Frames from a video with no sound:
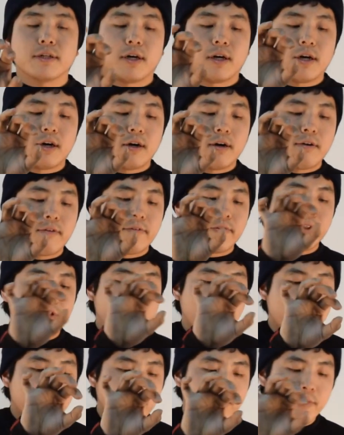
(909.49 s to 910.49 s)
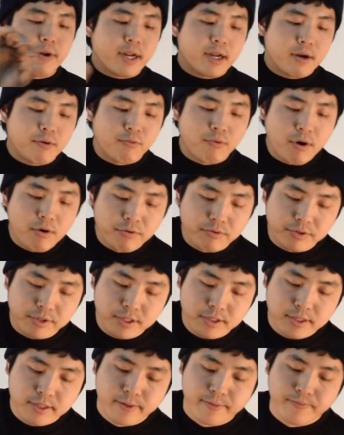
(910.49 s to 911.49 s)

of the neighboring rows.